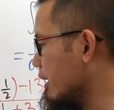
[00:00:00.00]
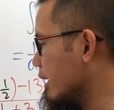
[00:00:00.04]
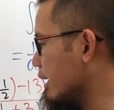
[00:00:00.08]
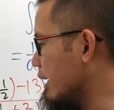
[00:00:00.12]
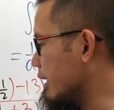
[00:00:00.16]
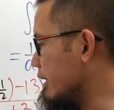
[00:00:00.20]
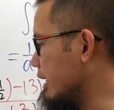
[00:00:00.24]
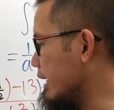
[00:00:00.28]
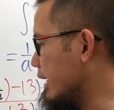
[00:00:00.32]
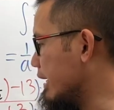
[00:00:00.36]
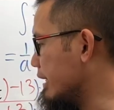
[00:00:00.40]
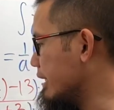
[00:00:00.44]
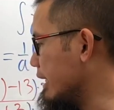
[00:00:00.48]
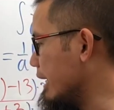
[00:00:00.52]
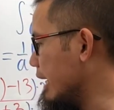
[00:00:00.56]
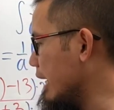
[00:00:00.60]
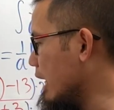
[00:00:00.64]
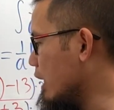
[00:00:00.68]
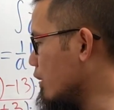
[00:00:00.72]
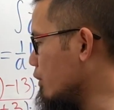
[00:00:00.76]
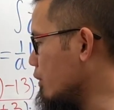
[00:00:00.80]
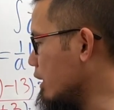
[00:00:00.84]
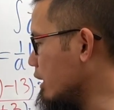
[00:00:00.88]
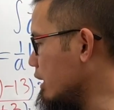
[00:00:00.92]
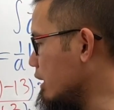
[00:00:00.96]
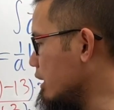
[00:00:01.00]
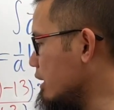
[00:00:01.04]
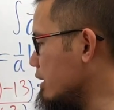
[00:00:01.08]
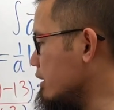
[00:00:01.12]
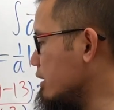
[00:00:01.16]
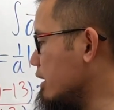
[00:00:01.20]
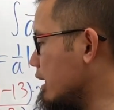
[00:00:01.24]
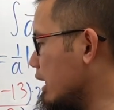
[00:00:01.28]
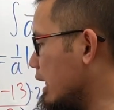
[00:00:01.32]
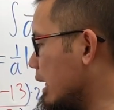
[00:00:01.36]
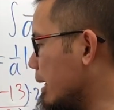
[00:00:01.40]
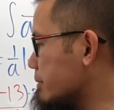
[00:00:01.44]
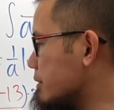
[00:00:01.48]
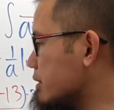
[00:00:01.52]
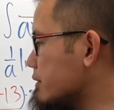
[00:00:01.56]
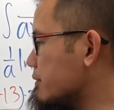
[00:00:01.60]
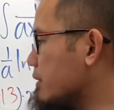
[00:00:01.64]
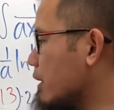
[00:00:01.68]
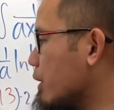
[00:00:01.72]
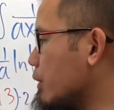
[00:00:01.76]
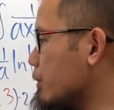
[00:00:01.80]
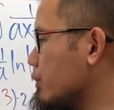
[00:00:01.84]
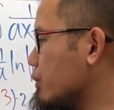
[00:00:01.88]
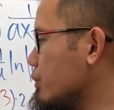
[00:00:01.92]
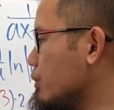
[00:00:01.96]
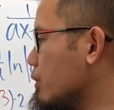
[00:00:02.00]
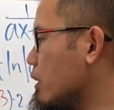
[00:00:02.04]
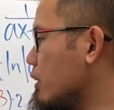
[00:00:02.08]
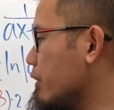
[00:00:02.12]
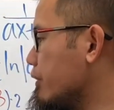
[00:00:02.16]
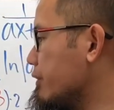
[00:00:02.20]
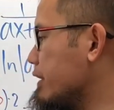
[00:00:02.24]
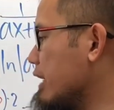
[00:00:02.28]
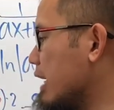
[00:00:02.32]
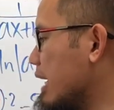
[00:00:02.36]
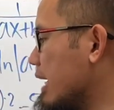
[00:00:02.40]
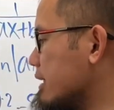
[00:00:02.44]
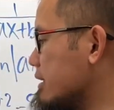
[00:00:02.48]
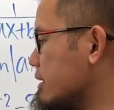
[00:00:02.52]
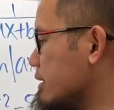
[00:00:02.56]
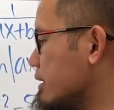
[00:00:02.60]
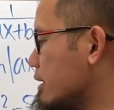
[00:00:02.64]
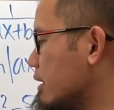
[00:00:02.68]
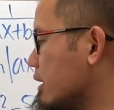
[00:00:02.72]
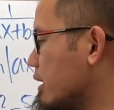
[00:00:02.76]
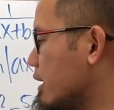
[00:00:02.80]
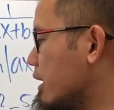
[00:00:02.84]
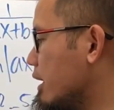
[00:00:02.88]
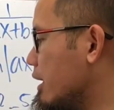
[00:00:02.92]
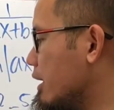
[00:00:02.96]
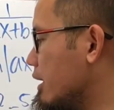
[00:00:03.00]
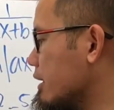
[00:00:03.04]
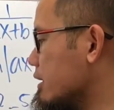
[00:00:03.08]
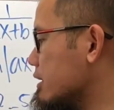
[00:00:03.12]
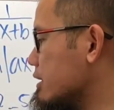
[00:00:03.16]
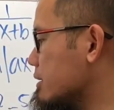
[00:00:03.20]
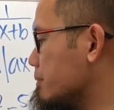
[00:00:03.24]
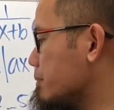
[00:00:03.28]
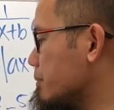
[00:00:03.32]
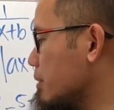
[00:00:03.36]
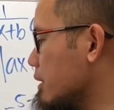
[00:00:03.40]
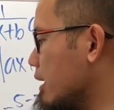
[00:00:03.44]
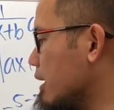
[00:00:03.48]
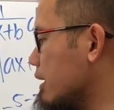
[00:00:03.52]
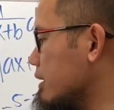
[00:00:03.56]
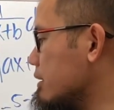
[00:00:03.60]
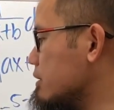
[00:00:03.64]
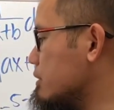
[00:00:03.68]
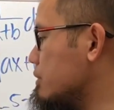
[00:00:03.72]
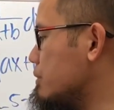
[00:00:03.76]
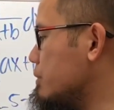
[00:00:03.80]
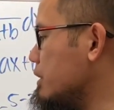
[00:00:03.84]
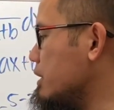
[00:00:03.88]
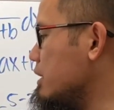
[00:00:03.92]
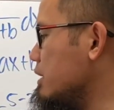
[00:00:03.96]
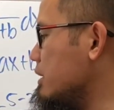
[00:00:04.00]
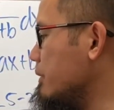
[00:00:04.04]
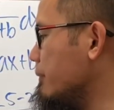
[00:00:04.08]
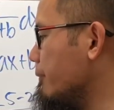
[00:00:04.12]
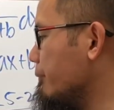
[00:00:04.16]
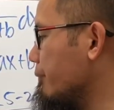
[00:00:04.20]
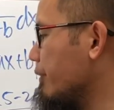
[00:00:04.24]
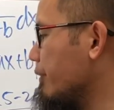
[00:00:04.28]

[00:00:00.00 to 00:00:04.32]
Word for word: and then ln absolute value of that, x plus 3